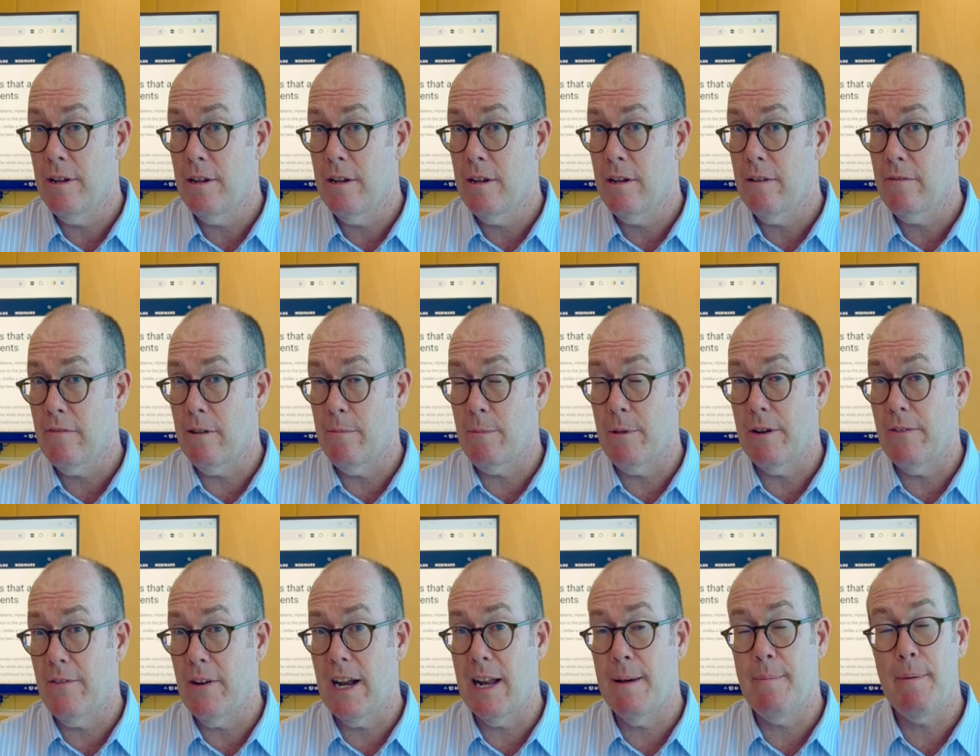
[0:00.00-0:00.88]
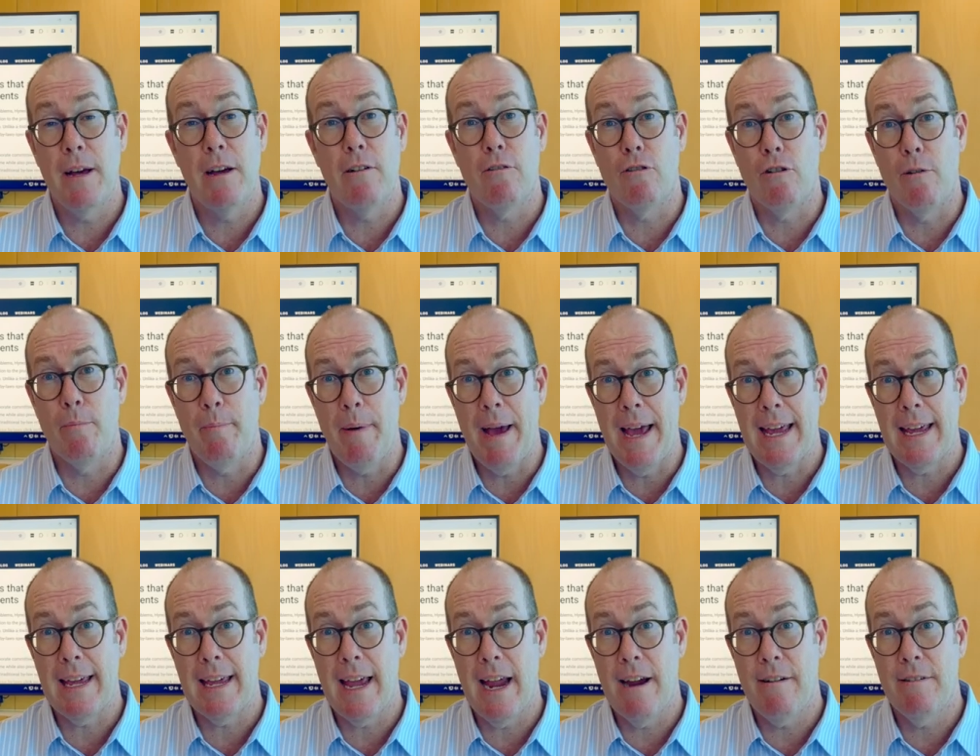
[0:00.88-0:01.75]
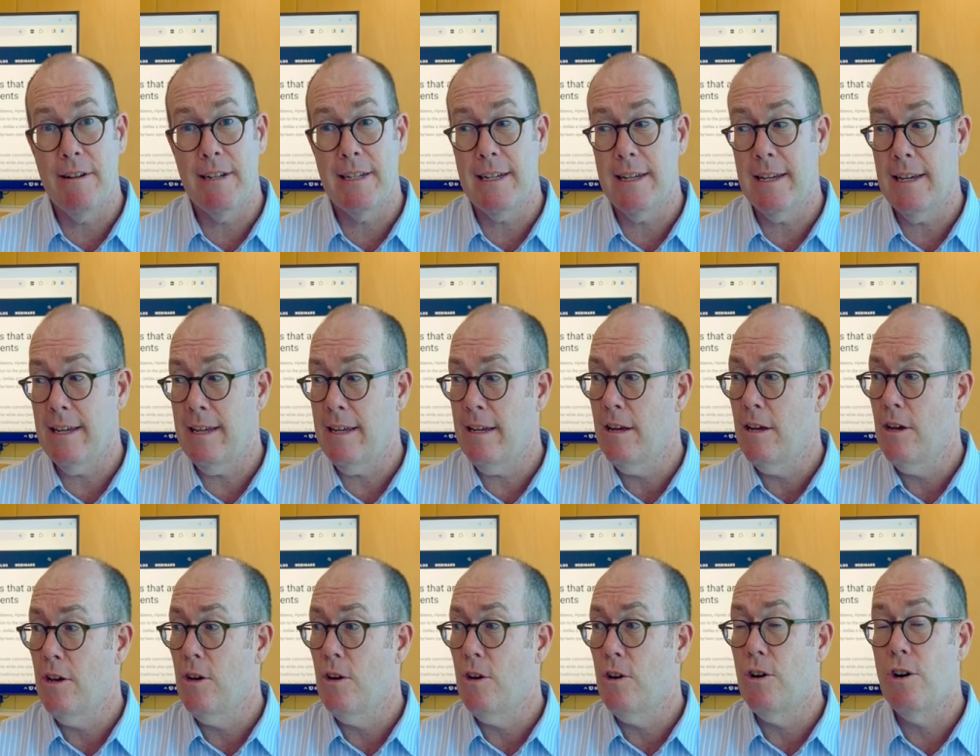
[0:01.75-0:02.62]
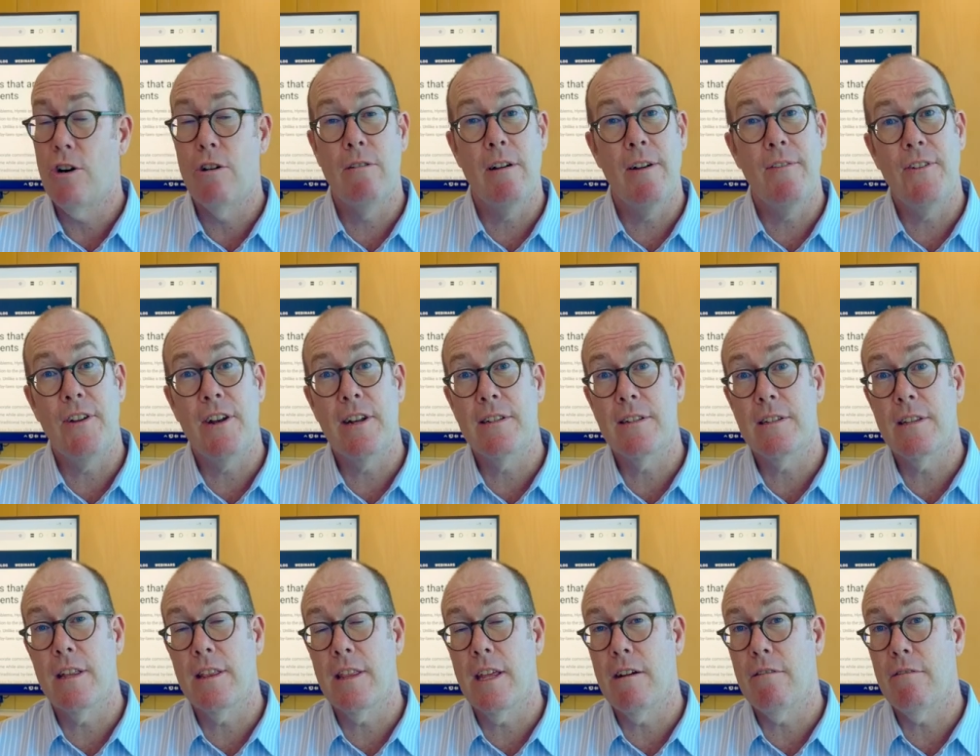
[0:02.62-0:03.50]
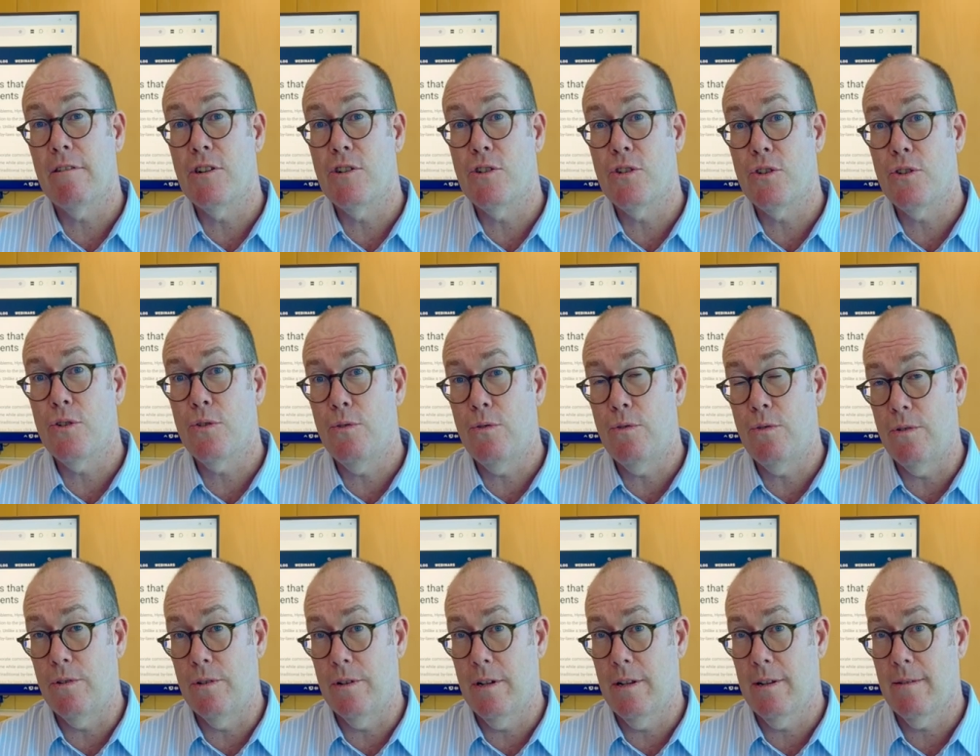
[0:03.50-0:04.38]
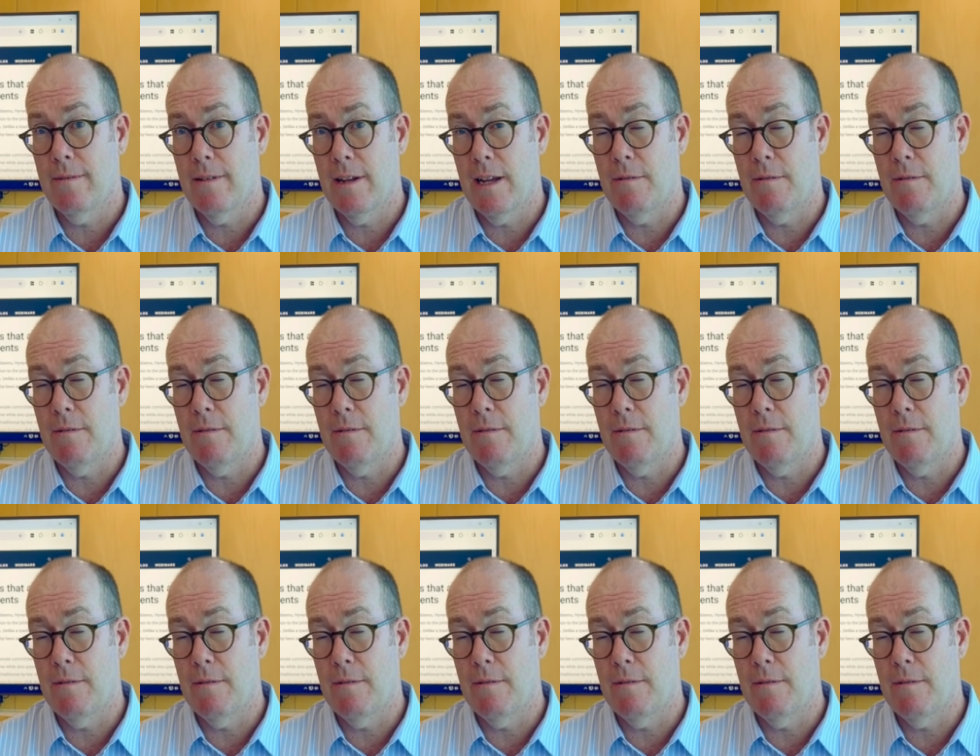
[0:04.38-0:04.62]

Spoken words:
from the developer or a bank guarantee, or evidence that they're insured in